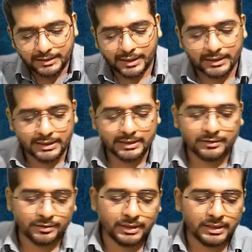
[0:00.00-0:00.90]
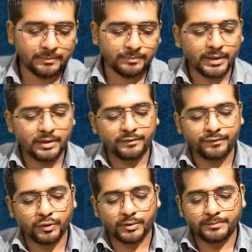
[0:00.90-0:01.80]

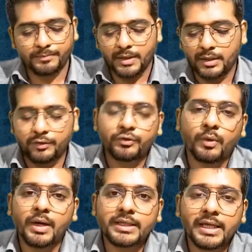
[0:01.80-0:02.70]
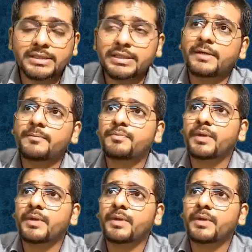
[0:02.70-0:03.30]
1934. So what they are saying,